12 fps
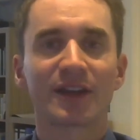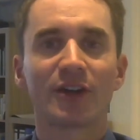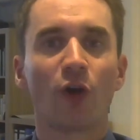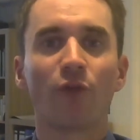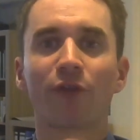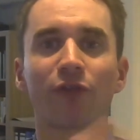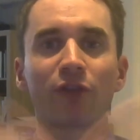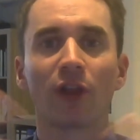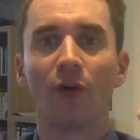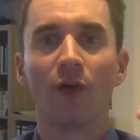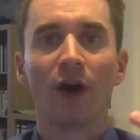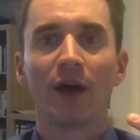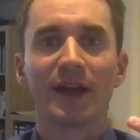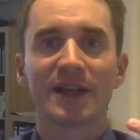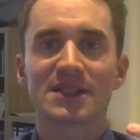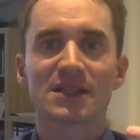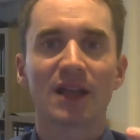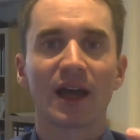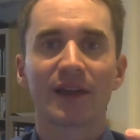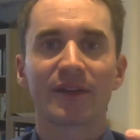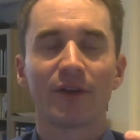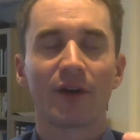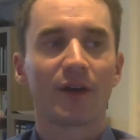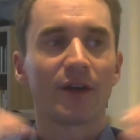an overflow. It's like you're